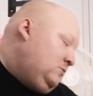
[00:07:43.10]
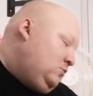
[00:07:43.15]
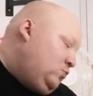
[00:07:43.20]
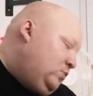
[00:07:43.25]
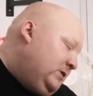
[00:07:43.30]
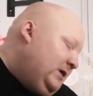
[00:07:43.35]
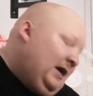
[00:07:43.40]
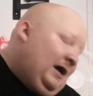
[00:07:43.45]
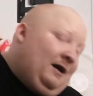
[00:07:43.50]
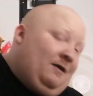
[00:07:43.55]

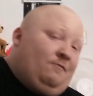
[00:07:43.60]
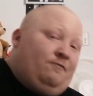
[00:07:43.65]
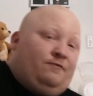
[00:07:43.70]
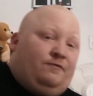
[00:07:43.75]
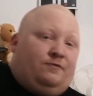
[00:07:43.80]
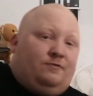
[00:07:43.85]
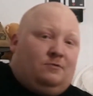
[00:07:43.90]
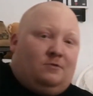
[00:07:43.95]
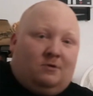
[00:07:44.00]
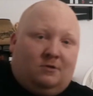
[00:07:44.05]
we have
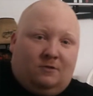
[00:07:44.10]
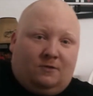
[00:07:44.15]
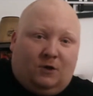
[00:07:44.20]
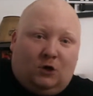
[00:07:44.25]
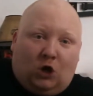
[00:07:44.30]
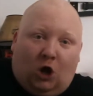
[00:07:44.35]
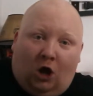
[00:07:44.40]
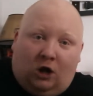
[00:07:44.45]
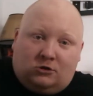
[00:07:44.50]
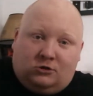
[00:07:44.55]
the
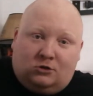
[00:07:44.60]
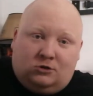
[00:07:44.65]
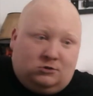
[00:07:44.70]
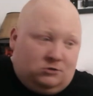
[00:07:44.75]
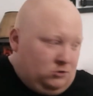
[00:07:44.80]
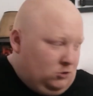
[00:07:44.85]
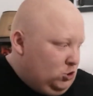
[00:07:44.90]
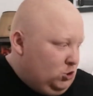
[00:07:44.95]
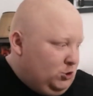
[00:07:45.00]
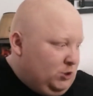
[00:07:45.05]
God,
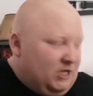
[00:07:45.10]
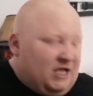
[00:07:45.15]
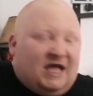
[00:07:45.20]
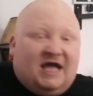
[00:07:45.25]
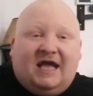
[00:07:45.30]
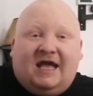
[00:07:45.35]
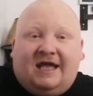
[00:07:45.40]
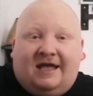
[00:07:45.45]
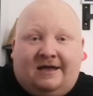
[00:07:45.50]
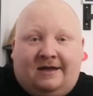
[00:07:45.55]
the
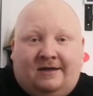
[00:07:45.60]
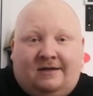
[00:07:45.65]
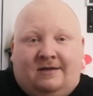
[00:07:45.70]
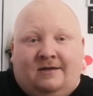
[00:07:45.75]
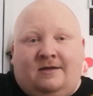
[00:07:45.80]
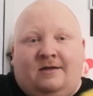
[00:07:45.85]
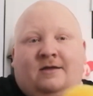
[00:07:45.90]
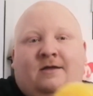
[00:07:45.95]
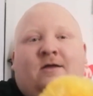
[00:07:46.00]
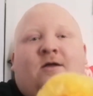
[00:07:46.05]
King.
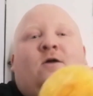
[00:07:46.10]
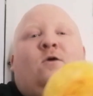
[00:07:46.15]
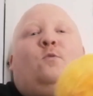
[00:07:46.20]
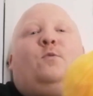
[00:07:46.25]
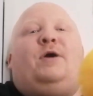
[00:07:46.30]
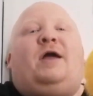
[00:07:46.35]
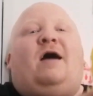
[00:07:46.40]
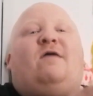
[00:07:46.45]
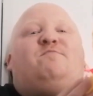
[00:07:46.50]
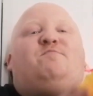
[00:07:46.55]

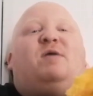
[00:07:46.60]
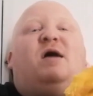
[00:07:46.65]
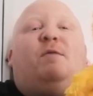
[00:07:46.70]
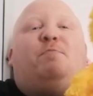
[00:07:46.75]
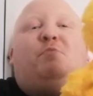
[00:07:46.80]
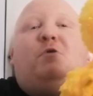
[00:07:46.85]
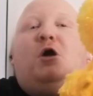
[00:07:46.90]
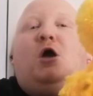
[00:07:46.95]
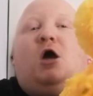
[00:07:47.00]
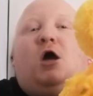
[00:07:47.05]
We have
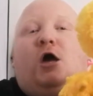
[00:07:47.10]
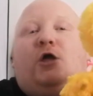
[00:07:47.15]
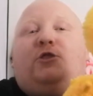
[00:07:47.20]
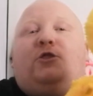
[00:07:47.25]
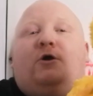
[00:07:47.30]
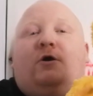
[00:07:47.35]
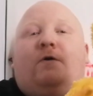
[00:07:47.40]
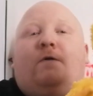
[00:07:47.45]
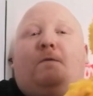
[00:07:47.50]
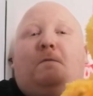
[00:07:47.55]
Big
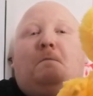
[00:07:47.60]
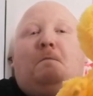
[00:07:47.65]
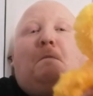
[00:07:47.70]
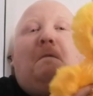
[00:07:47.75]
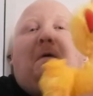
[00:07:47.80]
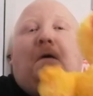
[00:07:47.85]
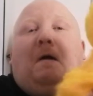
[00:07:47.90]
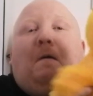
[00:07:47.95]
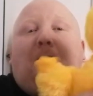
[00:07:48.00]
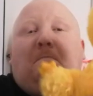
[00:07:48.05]
Bird.
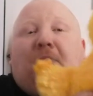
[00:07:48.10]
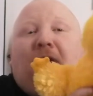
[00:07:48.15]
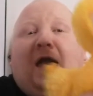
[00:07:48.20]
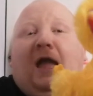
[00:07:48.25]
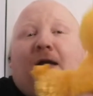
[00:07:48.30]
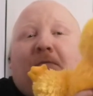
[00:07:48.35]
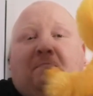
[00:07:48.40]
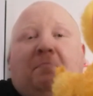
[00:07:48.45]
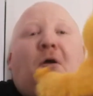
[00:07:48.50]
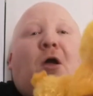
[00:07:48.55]

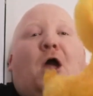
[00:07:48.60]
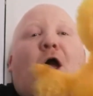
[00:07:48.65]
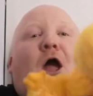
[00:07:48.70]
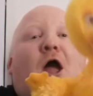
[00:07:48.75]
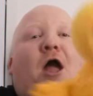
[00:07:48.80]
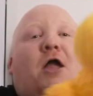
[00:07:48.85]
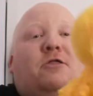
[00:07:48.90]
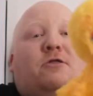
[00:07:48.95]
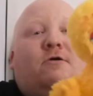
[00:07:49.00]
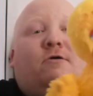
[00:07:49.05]
Big
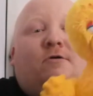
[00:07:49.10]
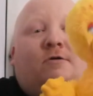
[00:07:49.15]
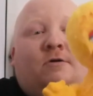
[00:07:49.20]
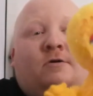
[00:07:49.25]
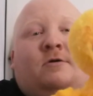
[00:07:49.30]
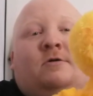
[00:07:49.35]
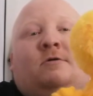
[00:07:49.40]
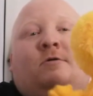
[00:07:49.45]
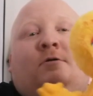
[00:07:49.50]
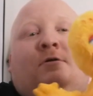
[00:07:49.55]
Bird.
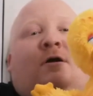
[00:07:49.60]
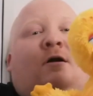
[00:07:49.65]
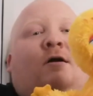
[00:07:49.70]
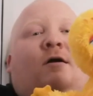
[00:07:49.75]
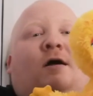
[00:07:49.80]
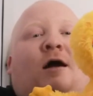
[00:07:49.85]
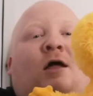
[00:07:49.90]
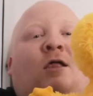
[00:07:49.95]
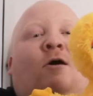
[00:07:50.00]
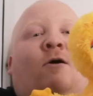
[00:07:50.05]

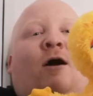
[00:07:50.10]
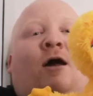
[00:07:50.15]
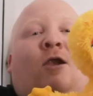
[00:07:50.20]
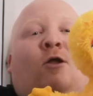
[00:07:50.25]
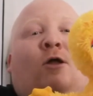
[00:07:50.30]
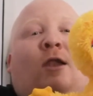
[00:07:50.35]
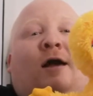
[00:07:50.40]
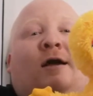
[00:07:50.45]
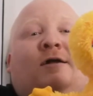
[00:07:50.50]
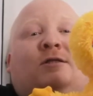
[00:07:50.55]
I know I
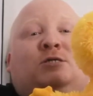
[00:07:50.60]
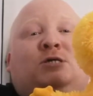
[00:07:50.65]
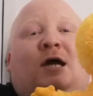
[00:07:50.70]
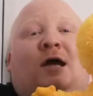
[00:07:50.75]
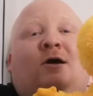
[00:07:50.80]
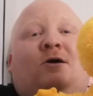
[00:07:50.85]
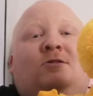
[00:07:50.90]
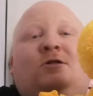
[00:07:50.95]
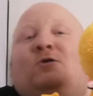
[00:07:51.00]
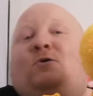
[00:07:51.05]
look like a
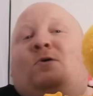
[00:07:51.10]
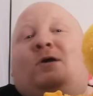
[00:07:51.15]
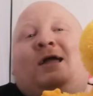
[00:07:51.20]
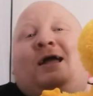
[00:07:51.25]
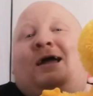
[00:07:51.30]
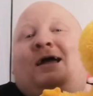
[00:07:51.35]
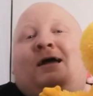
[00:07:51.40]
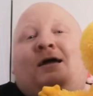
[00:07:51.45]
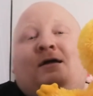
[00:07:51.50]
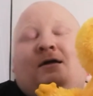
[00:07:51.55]
child, I don't
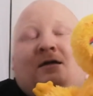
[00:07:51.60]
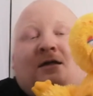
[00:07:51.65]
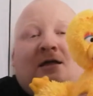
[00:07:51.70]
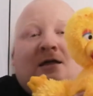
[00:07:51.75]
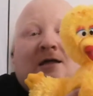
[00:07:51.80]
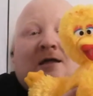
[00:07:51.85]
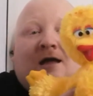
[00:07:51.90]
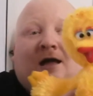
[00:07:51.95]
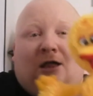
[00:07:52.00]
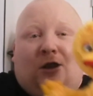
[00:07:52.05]
care.
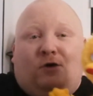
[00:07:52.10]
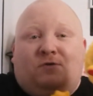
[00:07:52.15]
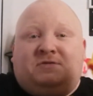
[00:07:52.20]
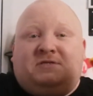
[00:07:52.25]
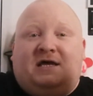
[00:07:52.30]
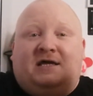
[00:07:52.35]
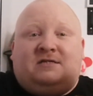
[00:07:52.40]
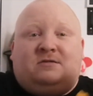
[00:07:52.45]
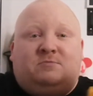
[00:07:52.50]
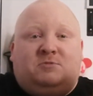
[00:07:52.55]
I love
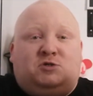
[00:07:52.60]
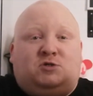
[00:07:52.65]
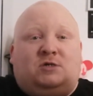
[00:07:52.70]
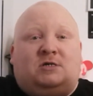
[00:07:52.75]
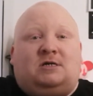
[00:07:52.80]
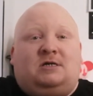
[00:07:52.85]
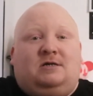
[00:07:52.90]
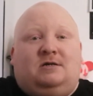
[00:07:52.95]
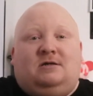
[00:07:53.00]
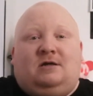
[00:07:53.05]
Sesame
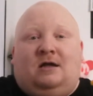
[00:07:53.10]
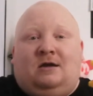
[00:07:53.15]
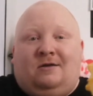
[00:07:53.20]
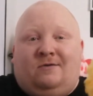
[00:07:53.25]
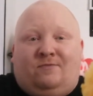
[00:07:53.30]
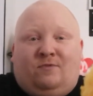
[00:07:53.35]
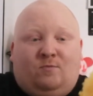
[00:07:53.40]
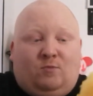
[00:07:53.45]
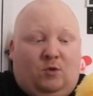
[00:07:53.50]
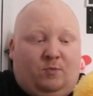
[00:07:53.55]
Street. I
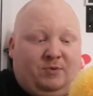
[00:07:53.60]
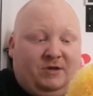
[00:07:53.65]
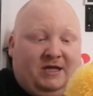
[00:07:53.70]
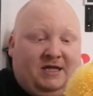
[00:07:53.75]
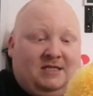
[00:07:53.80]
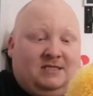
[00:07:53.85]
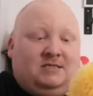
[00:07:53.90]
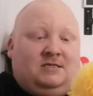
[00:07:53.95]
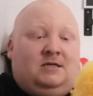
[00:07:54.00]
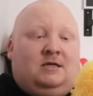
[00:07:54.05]
love the
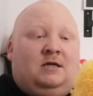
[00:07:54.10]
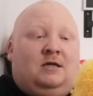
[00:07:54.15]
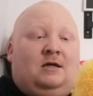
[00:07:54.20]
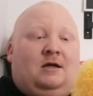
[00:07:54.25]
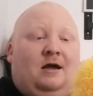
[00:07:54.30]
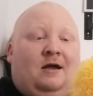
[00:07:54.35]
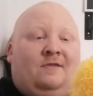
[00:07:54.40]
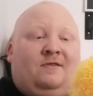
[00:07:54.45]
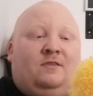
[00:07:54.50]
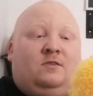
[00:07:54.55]
Muppets.
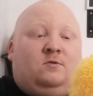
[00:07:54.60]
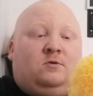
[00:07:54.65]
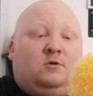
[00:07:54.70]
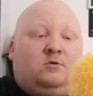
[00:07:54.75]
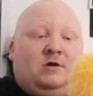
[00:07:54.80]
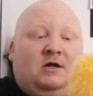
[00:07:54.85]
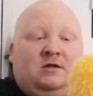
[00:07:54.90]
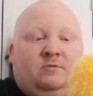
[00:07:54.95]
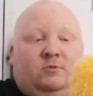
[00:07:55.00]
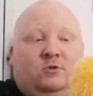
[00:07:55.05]
I think they're
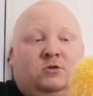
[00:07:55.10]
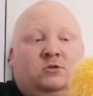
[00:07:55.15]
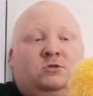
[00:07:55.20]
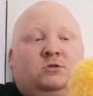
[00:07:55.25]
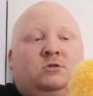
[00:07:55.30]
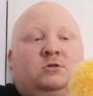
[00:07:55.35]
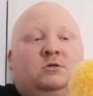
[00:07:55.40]
incredible.